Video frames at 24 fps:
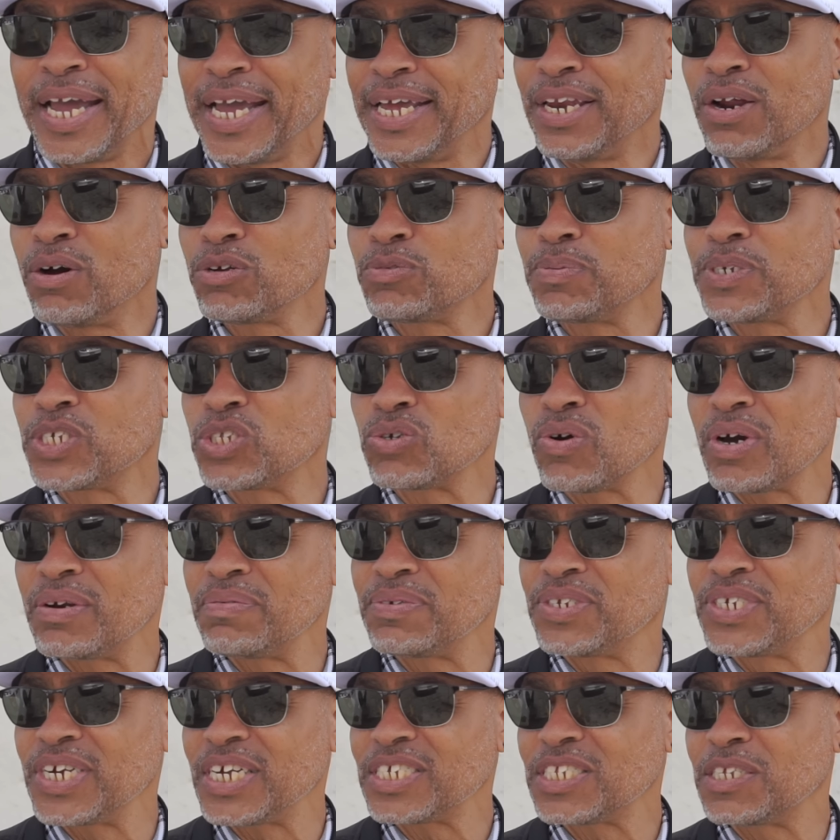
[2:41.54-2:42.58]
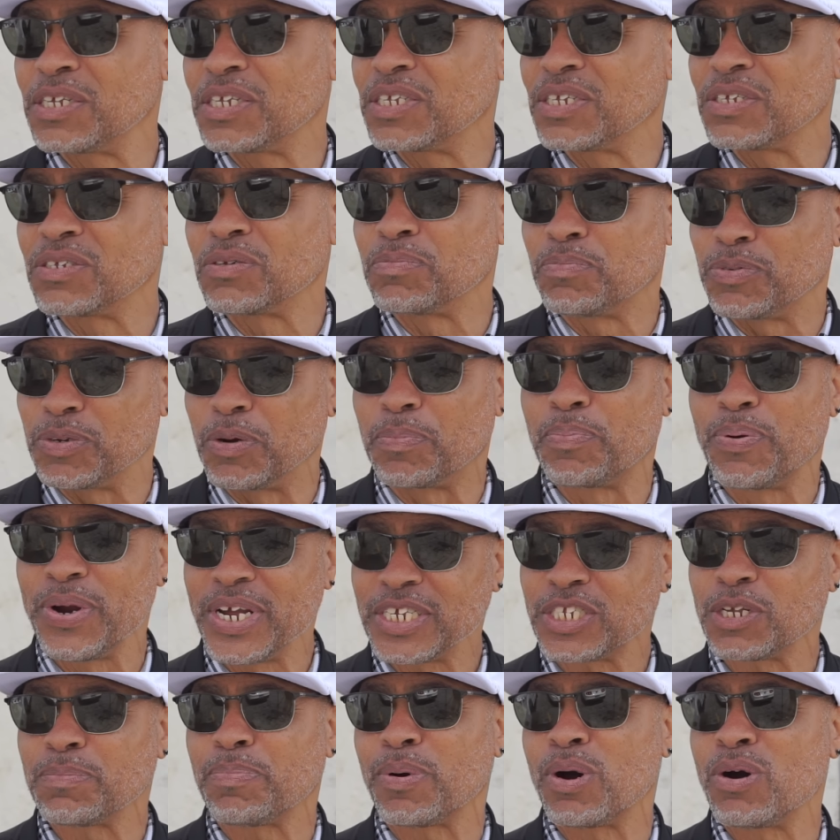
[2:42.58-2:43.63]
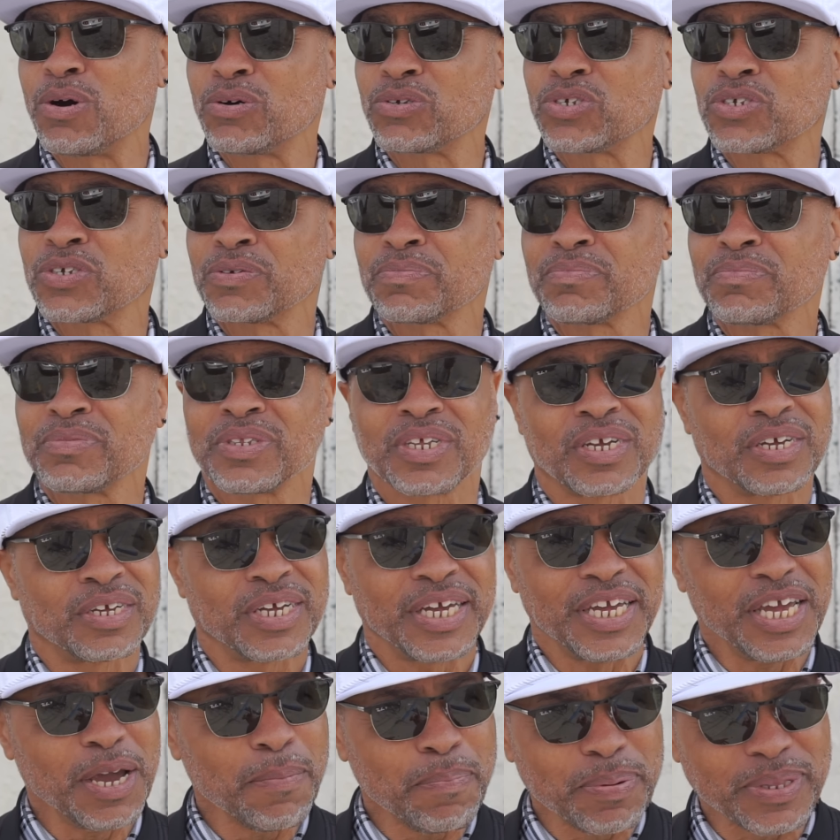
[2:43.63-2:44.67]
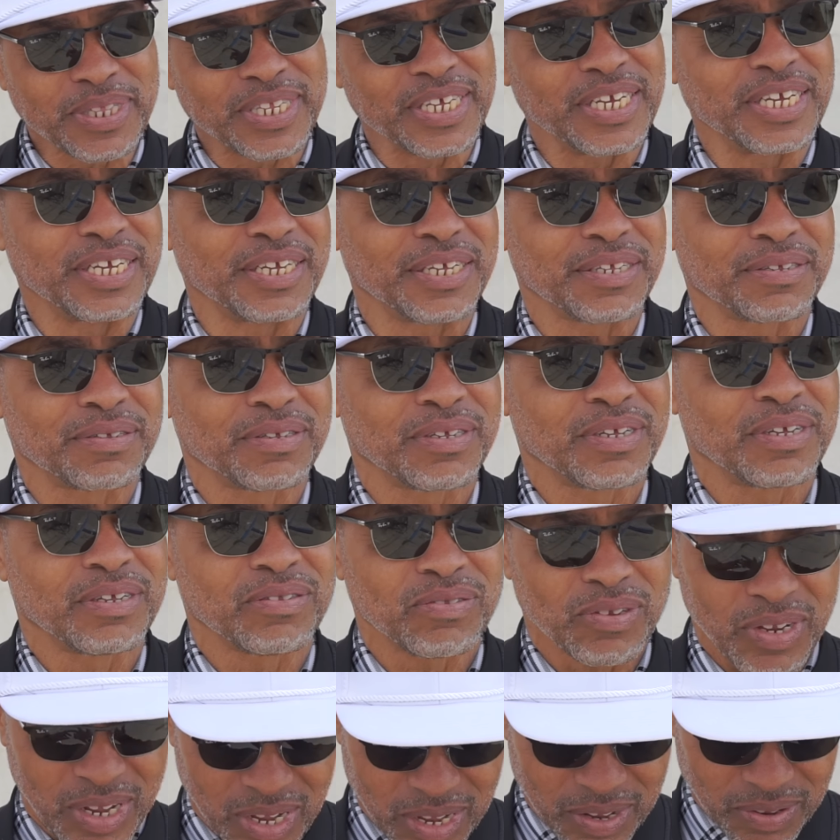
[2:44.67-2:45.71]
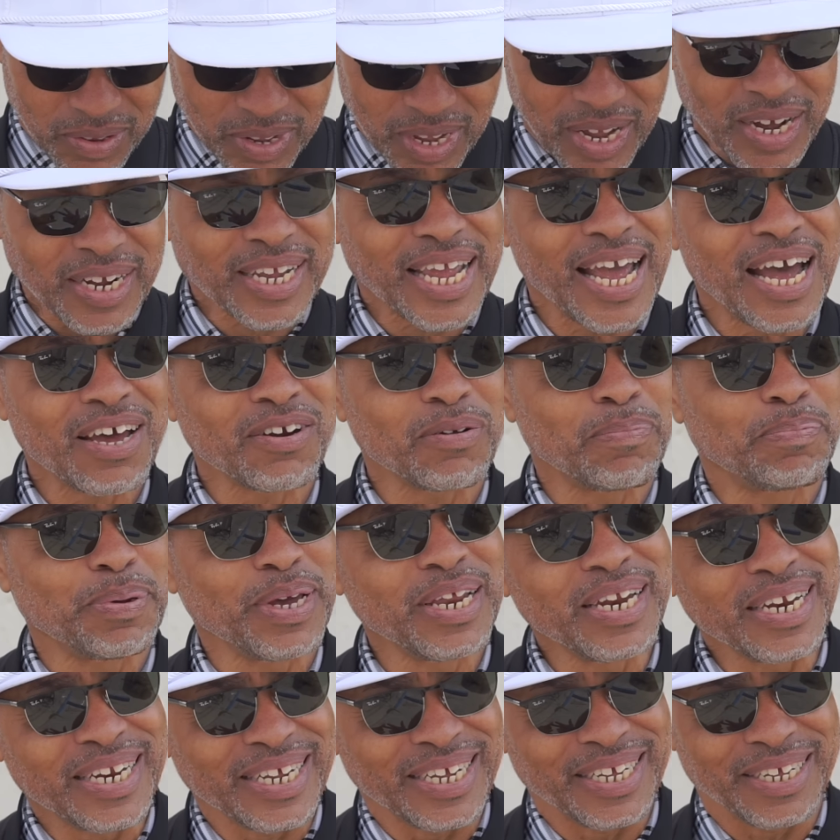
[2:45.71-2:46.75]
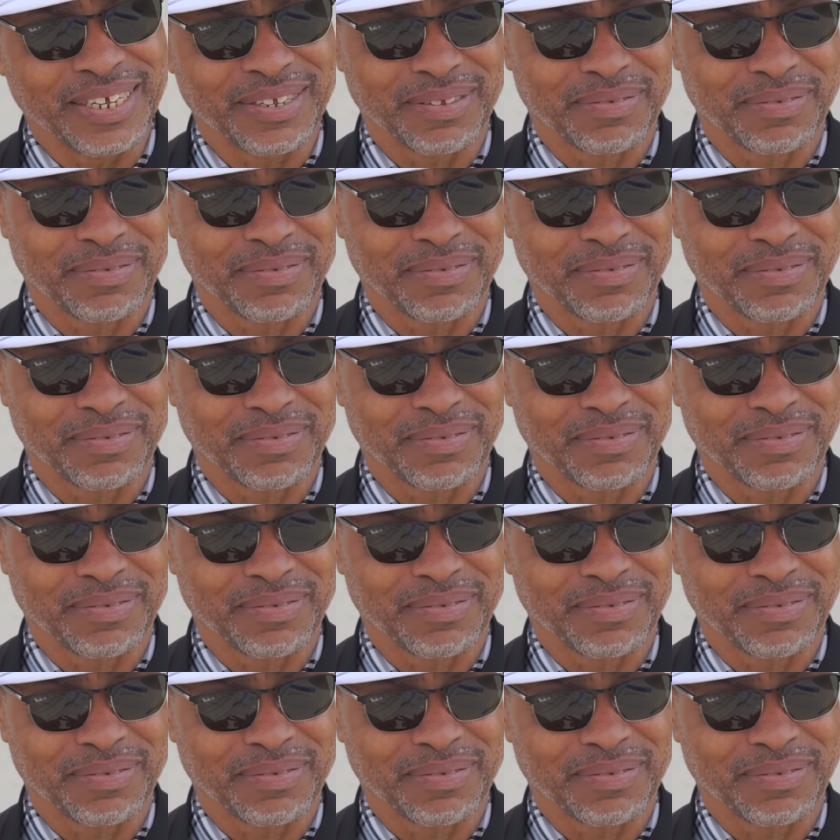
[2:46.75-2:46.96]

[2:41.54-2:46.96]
And those restorative justice principles, empathy, accountability,